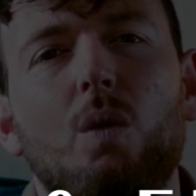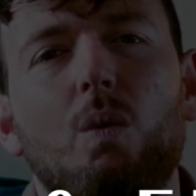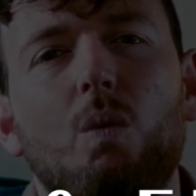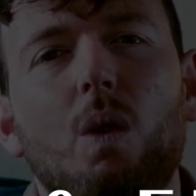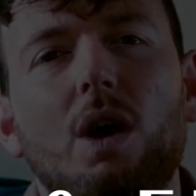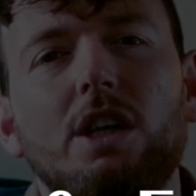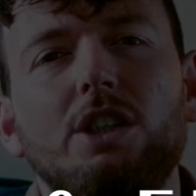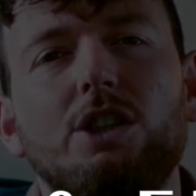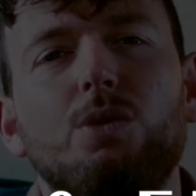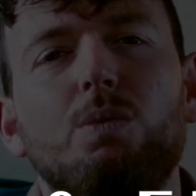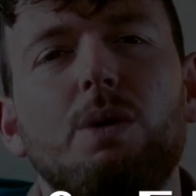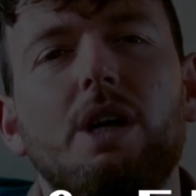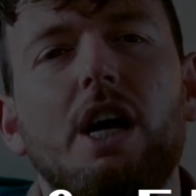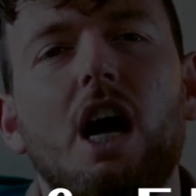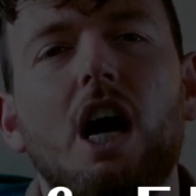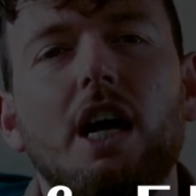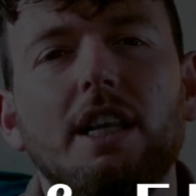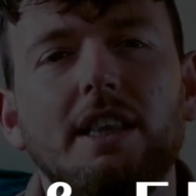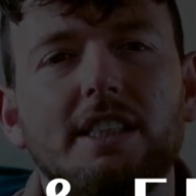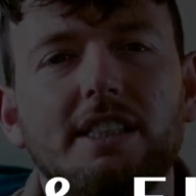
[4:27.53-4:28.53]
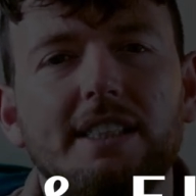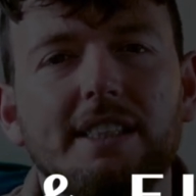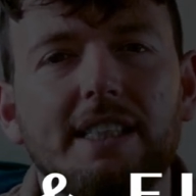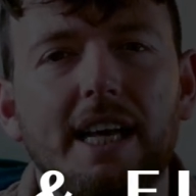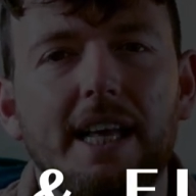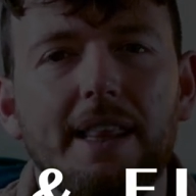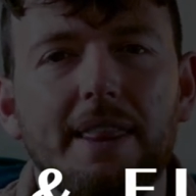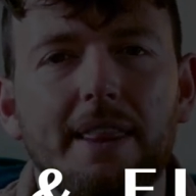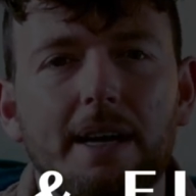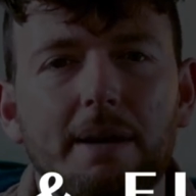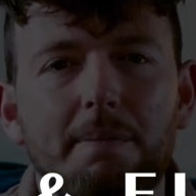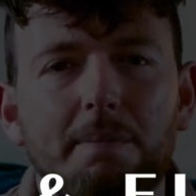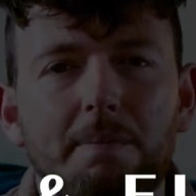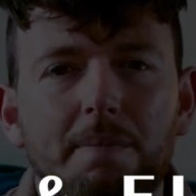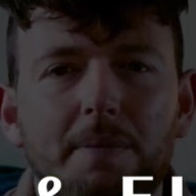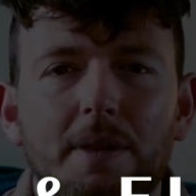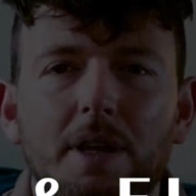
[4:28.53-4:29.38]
Once we understand them,